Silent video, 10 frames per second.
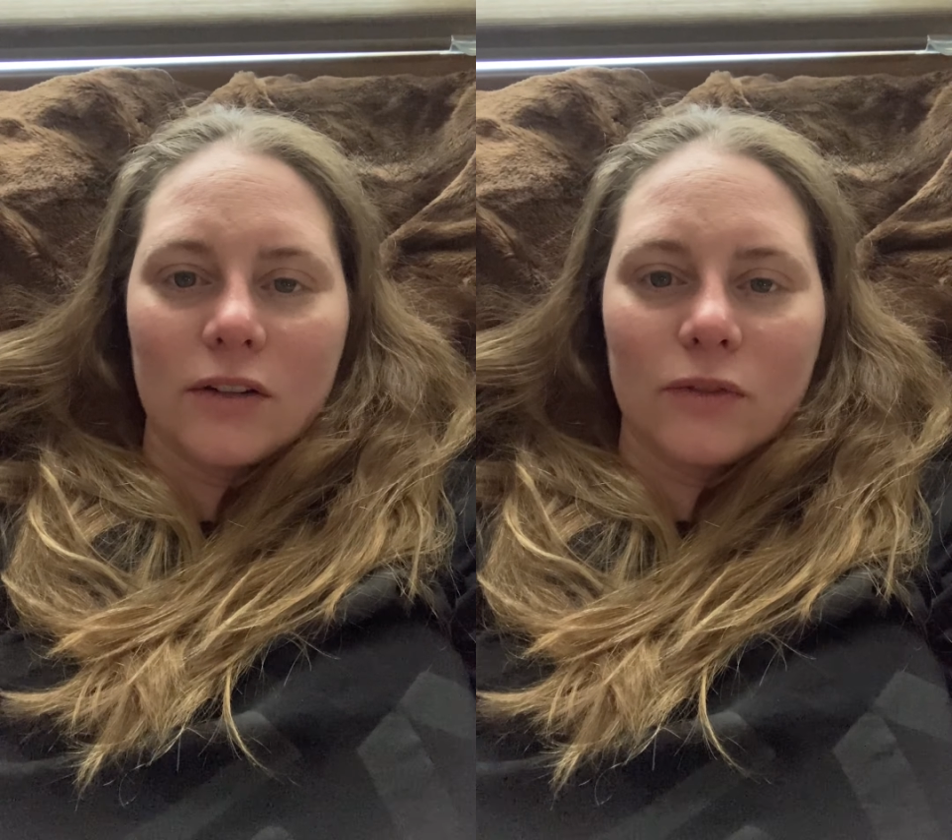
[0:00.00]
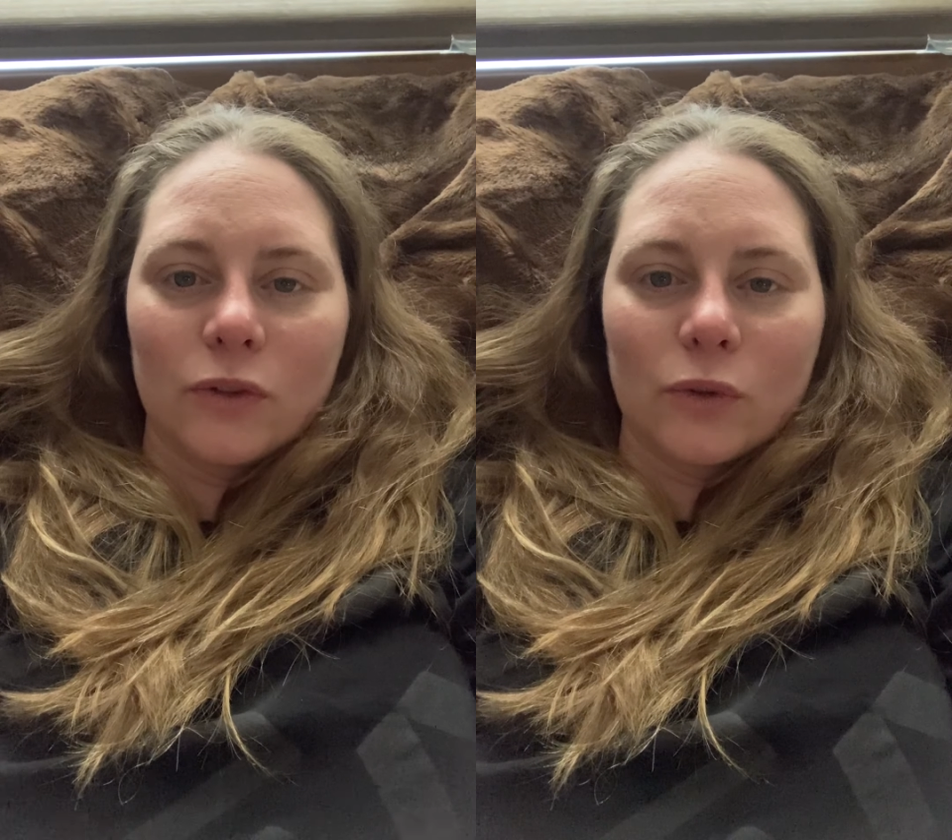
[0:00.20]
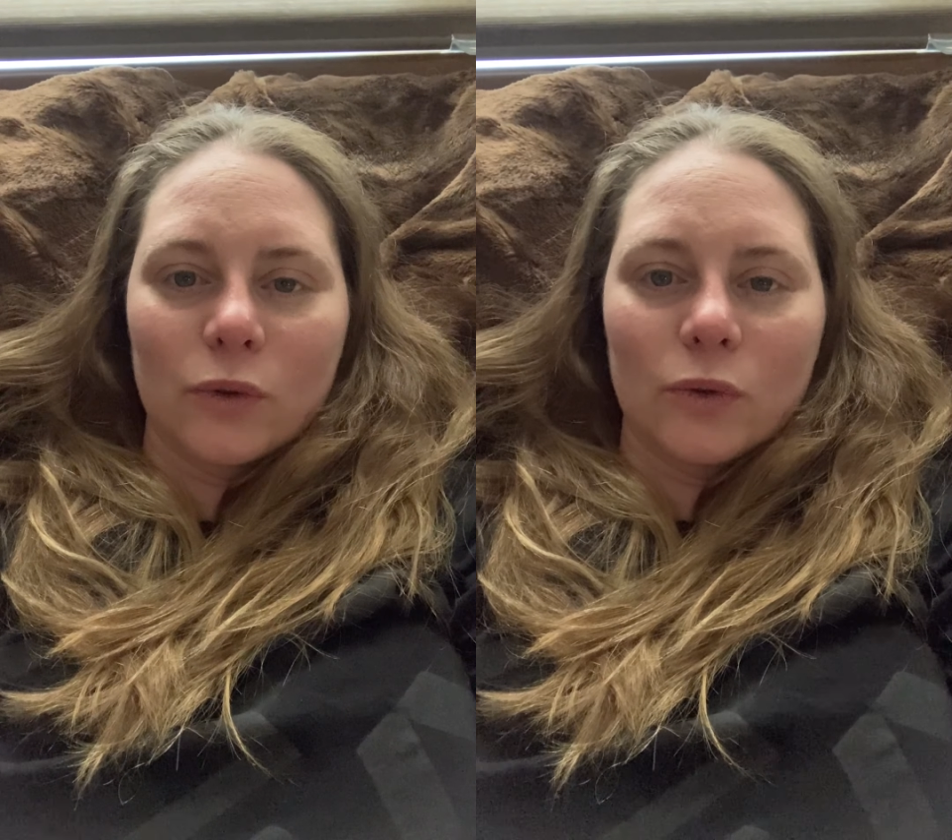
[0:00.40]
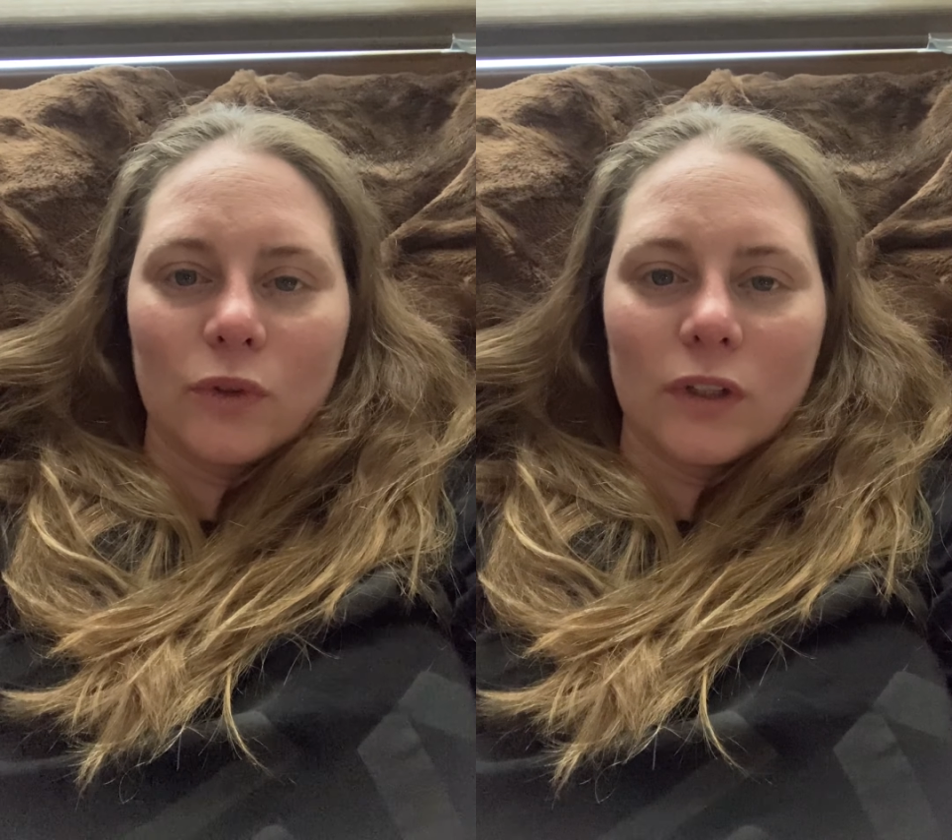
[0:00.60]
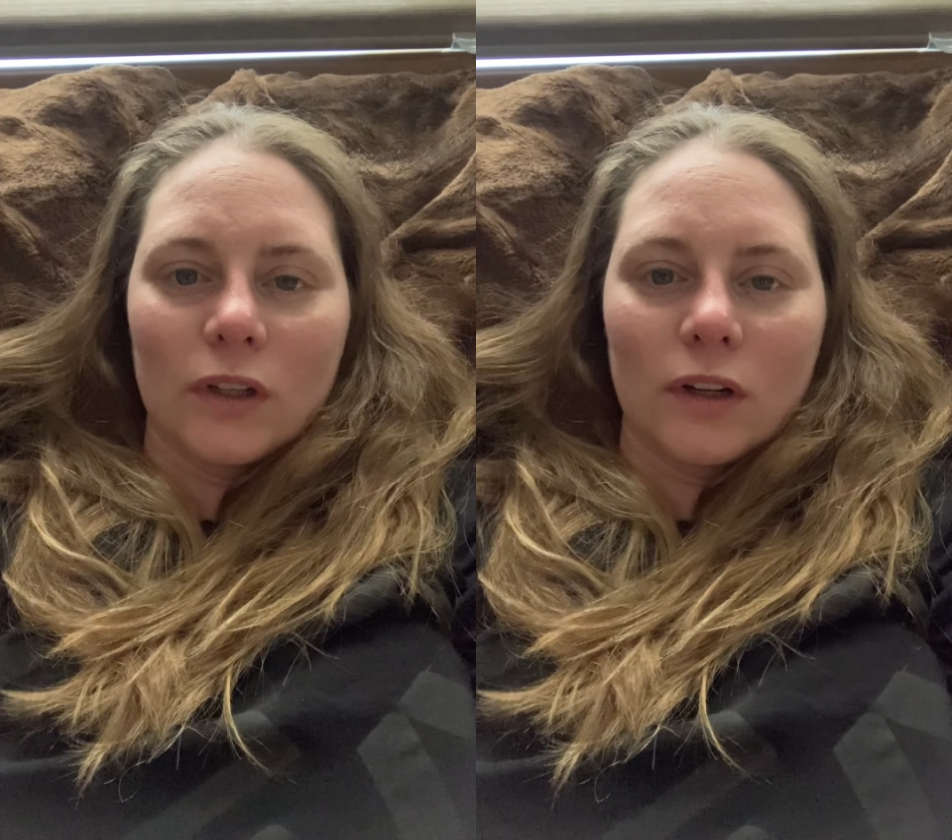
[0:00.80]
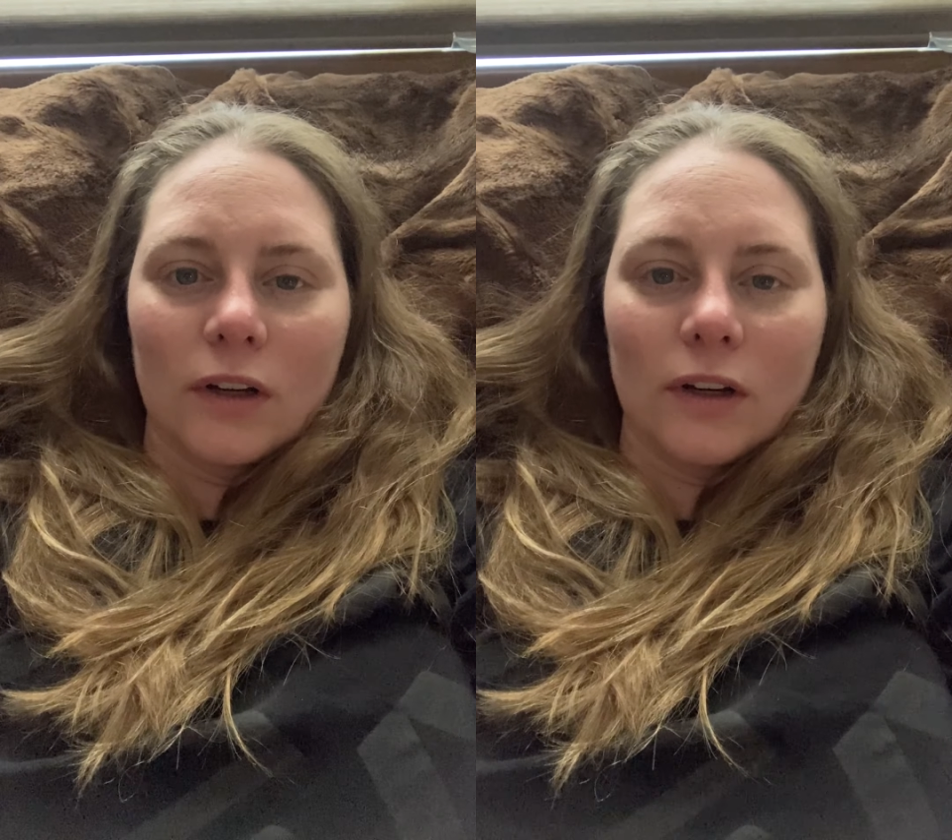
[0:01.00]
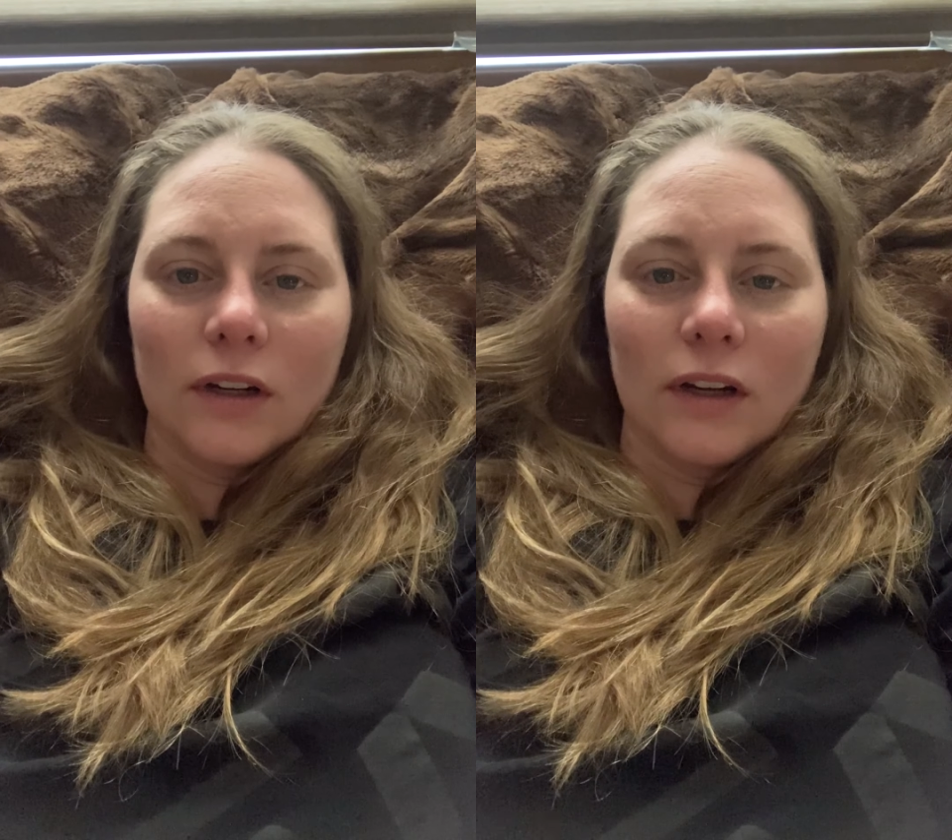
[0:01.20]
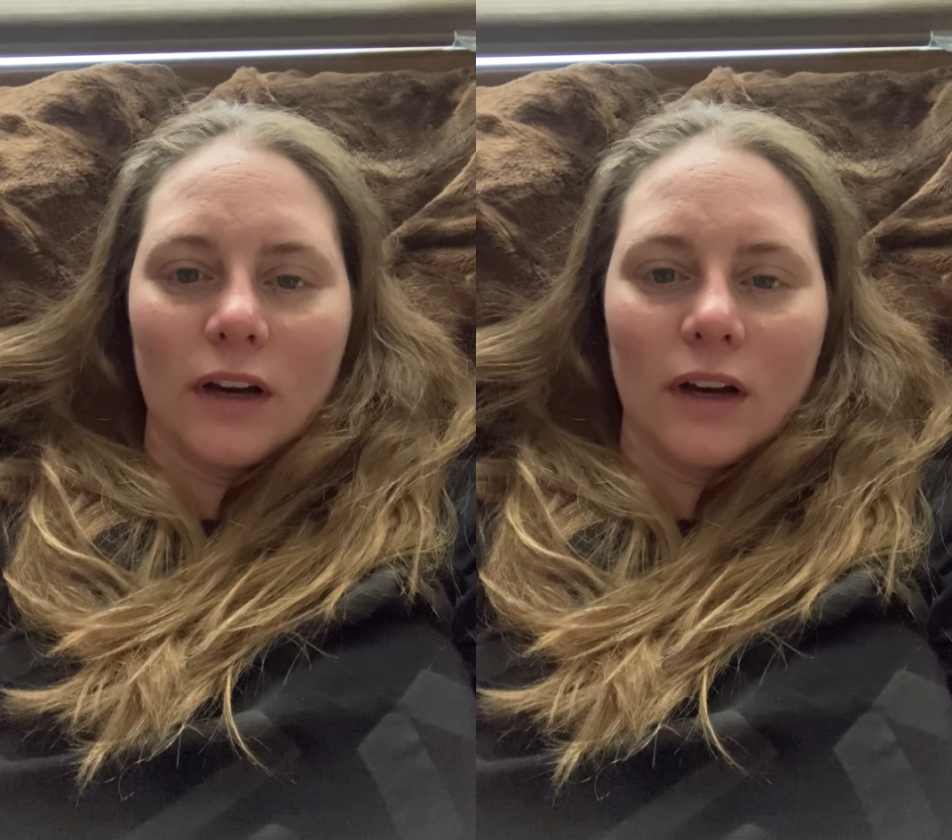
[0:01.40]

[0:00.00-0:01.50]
of screws in there.